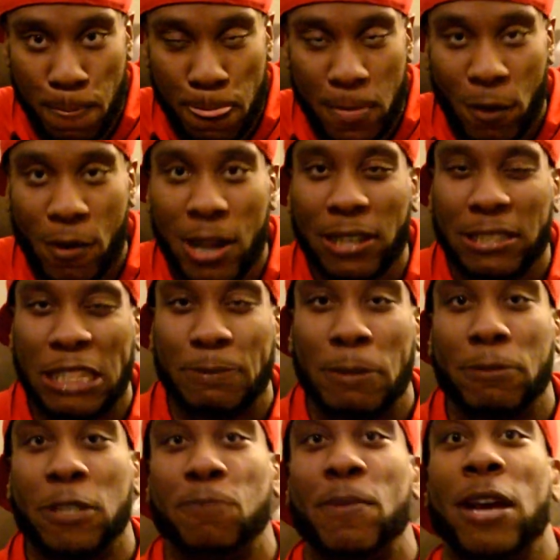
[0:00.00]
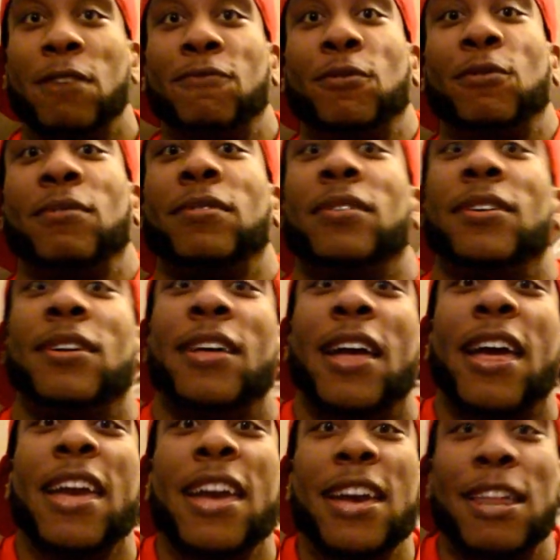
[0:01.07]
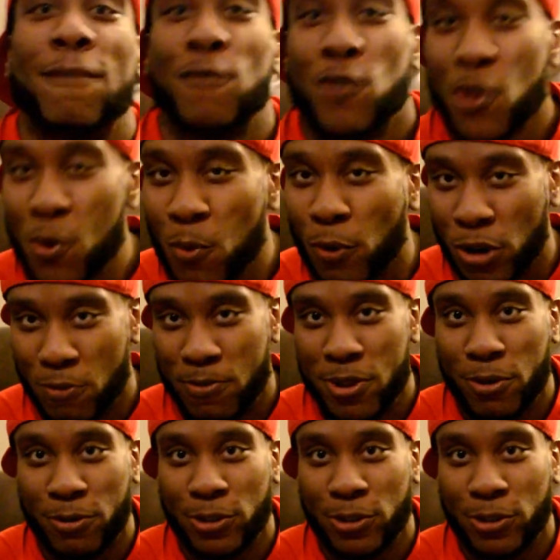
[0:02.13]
All right, so let's be respectful. And if you want to be on